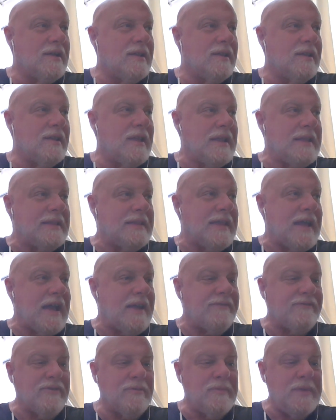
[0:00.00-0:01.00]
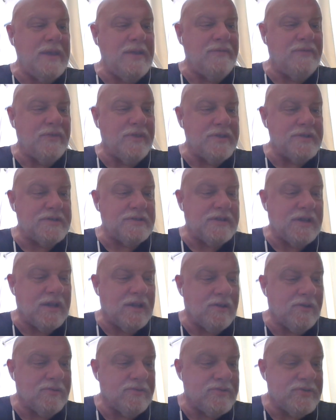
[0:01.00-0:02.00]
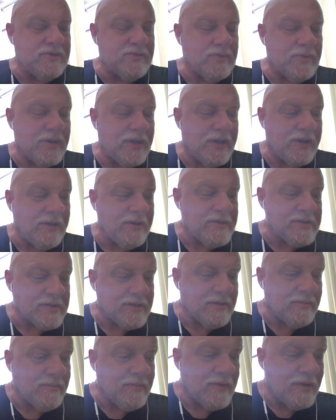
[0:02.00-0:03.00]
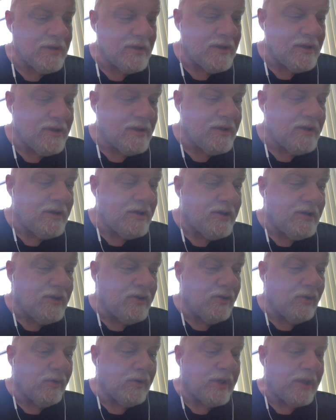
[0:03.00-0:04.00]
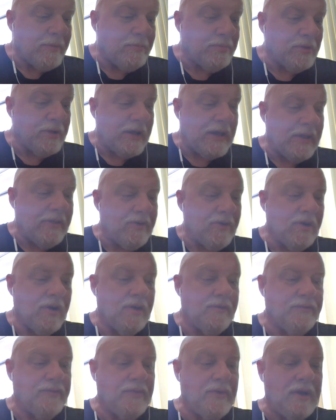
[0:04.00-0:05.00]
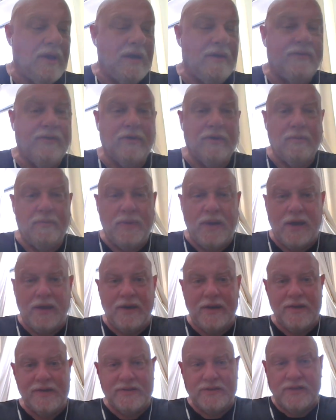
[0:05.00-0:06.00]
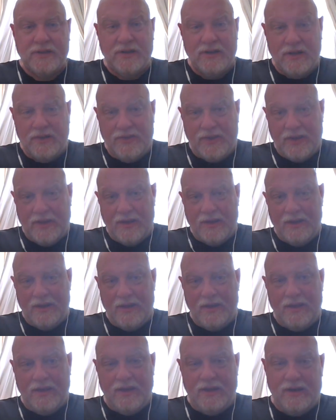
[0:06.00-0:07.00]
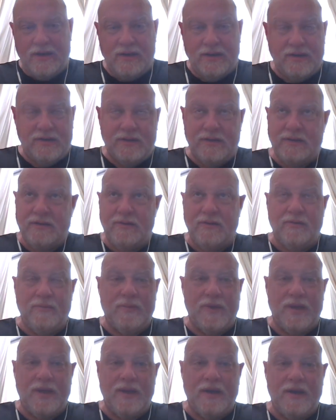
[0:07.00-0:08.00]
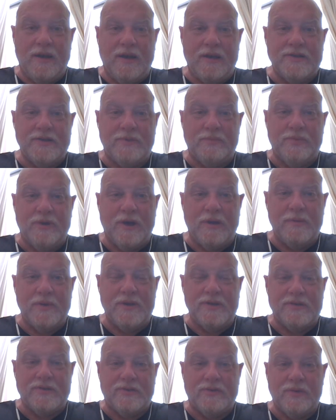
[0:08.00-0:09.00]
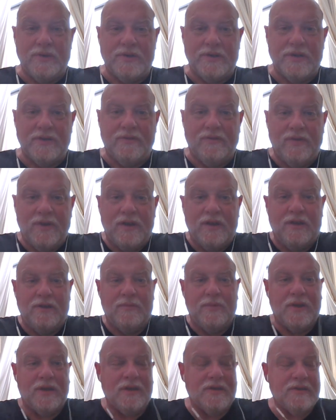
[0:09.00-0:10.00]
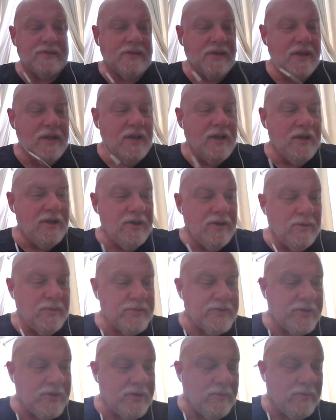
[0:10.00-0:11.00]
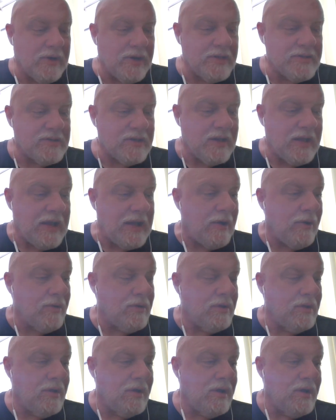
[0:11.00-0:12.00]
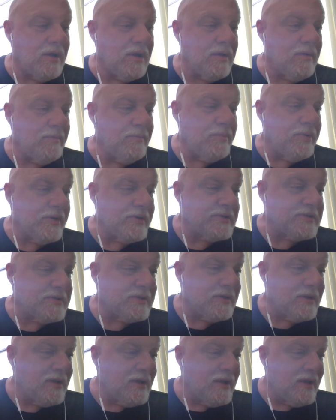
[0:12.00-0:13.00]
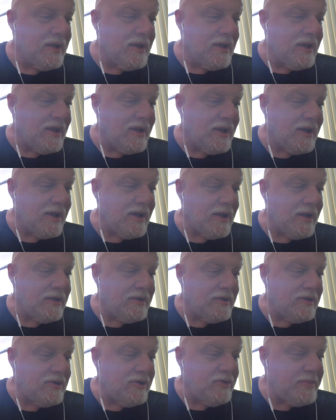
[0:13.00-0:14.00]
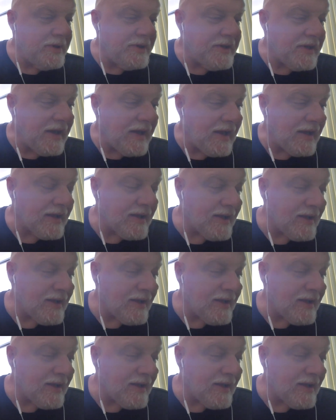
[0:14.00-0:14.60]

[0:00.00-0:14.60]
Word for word: like that for me for this channel just want to hear some old guy blather on forever about next to nothing and oh man i should probably just quit this video because no one's going to watch an hour long books uh, newbie tag